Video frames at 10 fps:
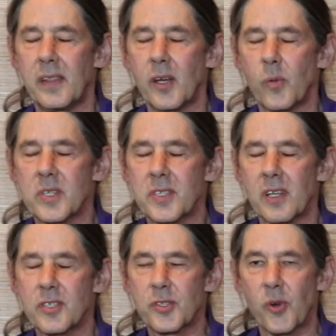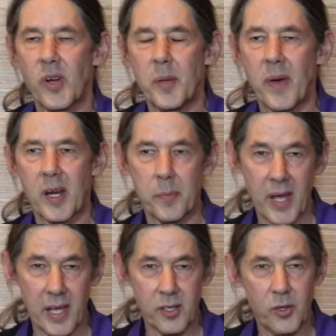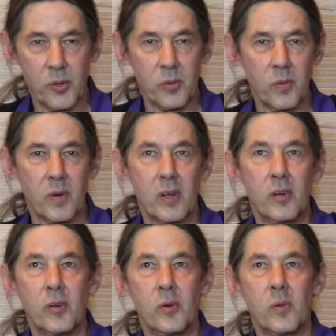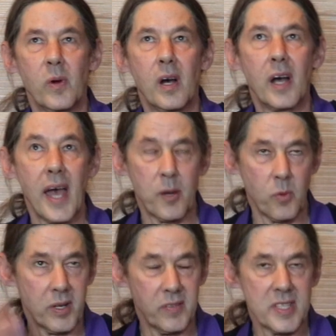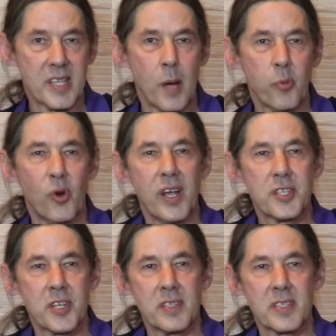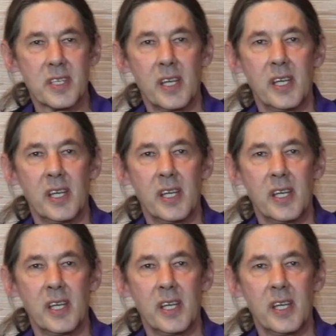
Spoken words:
There was a story about a man who had one of these operations